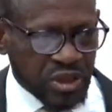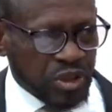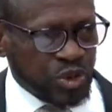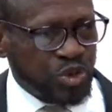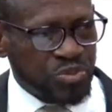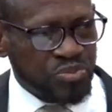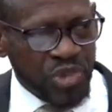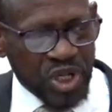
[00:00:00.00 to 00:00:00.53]
or
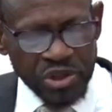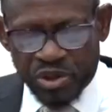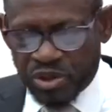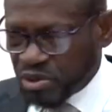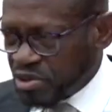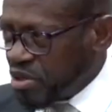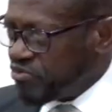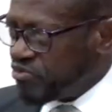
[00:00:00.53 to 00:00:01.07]
2 months
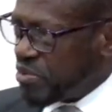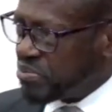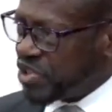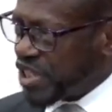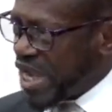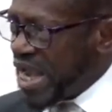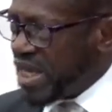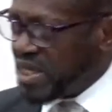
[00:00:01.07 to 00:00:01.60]
to come from
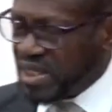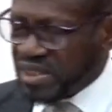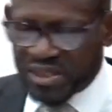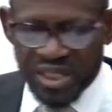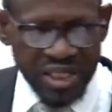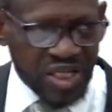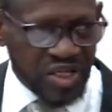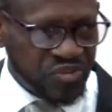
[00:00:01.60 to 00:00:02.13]
China, it's
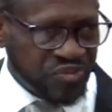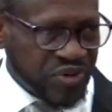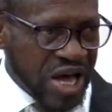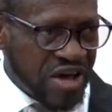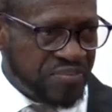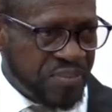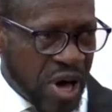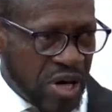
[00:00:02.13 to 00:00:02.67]
taking
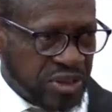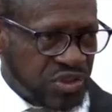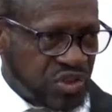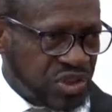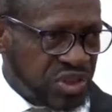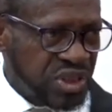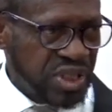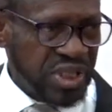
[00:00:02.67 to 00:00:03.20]
5
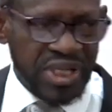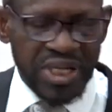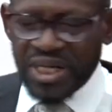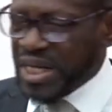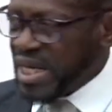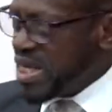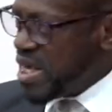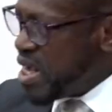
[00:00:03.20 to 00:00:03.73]
months,
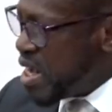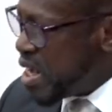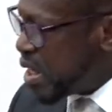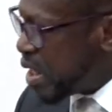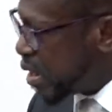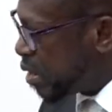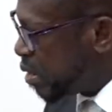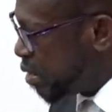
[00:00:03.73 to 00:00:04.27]
nearly a
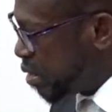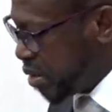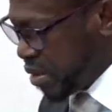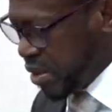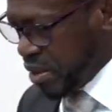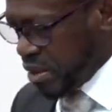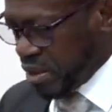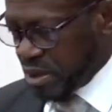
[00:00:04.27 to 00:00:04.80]
year.
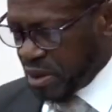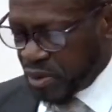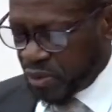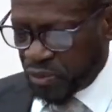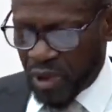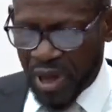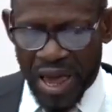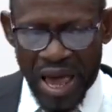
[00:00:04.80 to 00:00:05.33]

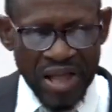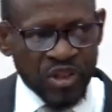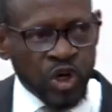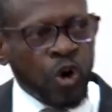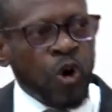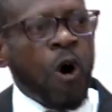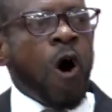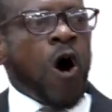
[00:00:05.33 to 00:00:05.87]
And the
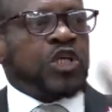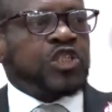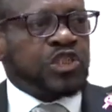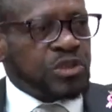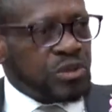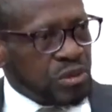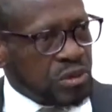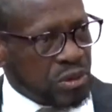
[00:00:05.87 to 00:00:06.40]

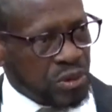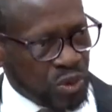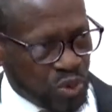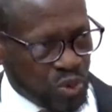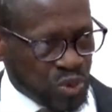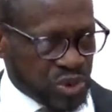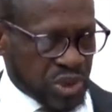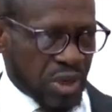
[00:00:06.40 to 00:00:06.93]
cost
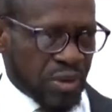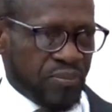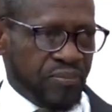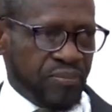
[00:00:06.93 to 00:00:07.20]
goes up.